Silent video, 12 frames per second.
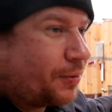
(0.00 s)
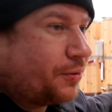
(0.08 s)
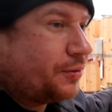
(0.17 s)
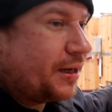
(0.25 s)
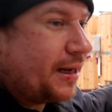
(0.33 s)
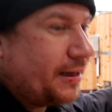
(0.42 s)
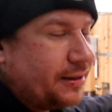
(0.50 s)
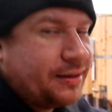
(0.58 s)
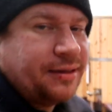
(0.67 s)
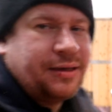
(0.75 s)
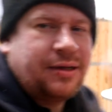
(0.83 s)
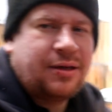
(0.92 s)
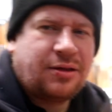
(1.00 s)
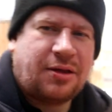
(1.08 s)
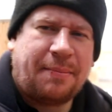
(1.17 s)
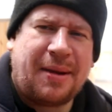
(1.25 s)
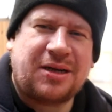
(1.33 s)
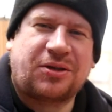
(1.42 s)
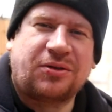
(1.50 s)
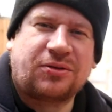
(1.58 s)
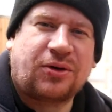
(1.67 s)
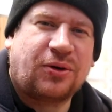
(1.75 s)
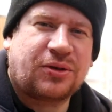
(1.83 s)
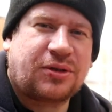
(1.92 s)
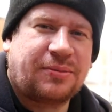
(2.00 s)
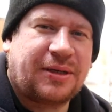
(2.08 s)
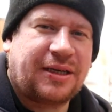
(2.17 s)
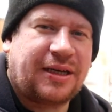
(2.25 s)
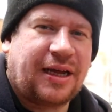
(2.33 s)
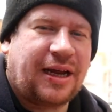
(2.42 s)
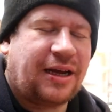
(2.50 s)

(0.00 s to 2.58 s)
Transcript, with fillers: Brew Day. The mash looked awesome, didn't it?